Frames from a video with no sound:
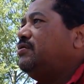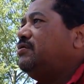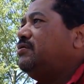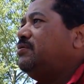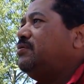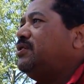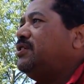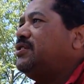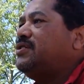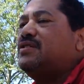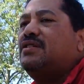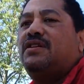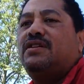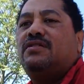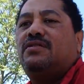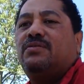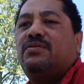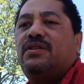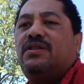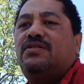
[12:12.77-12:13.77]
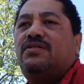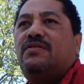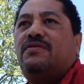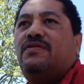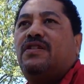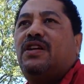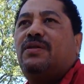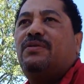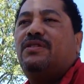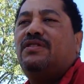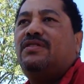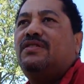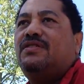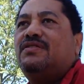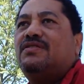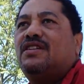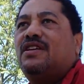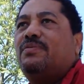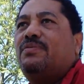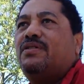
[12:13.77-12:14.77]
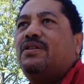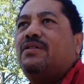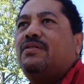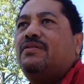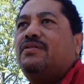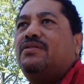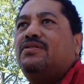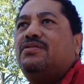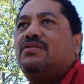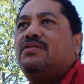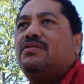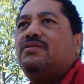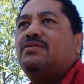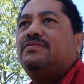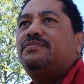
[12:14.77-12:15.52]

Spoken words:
what it's like to raise your family in these type of areas, and